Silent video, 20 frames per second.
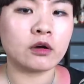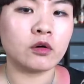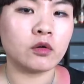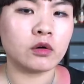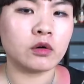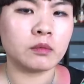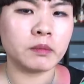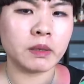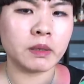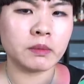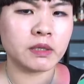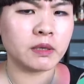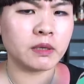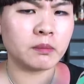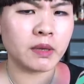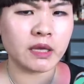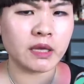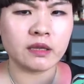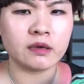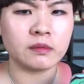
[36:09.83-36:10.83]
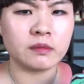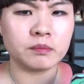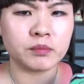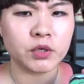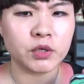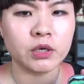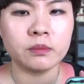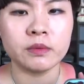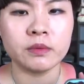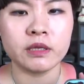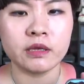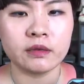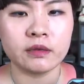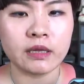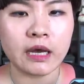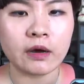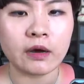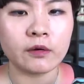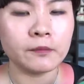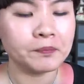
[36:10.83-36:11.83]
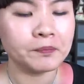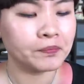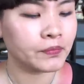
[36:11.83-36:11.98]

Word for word: or maybe they made it permanent now.